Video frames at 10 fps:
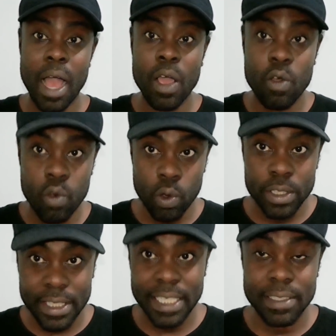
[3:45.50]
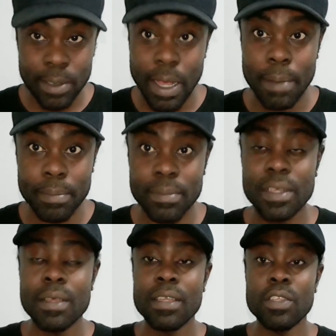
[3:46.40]
a good thing to happen,
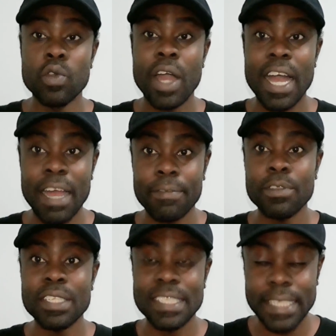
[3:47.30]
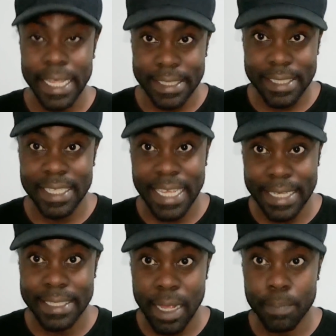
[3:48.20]
you have to set the
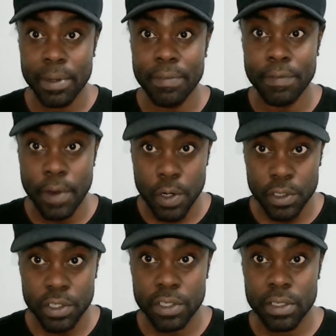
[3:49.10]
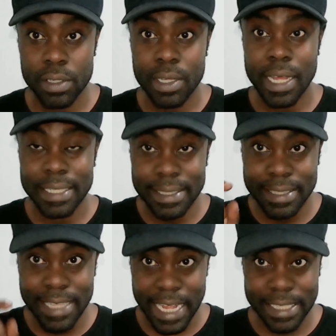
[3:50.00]
example first. And
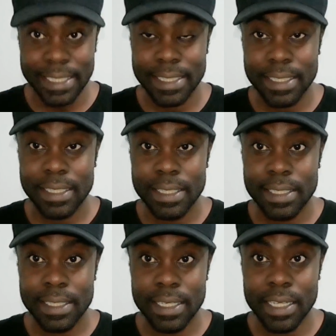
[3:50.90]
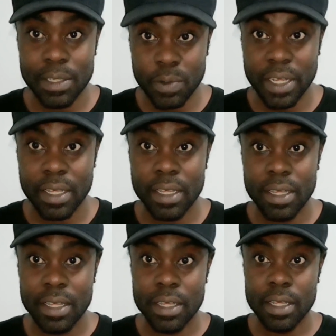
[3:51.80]
that is where
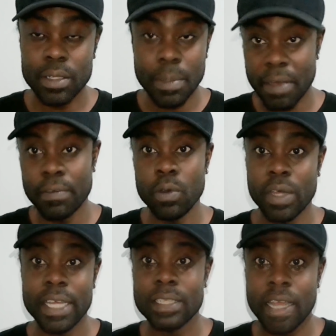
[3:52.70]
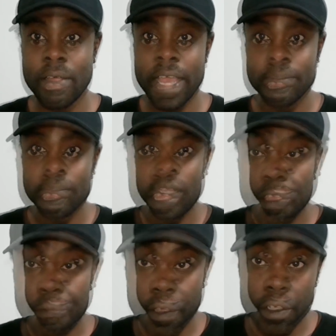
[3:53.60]
them have to look at. Alright?
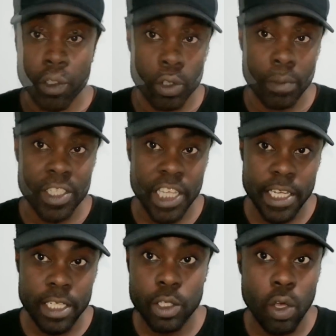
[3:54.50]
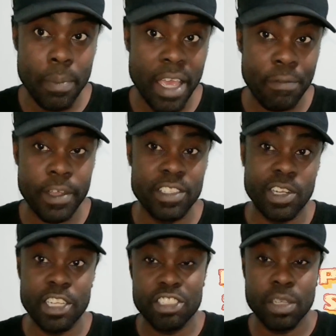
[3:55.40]
If you're new to my channel, don't be afraid to
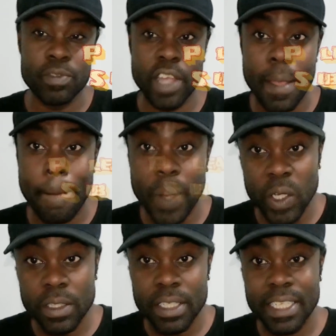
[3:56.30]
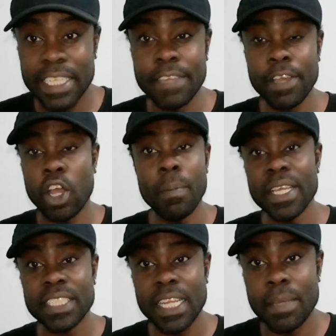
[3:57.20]
click the subscribe button. Leave a
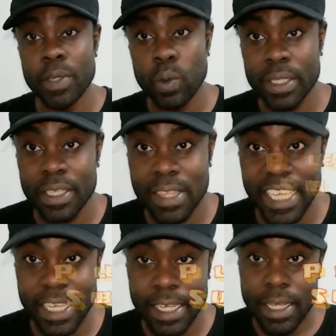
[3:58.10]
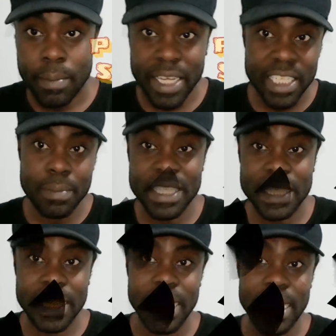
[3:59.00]
comment and let me know what you think. My name is
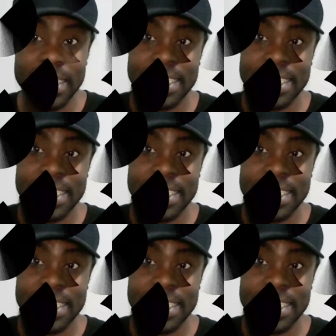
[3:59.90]
Skilla and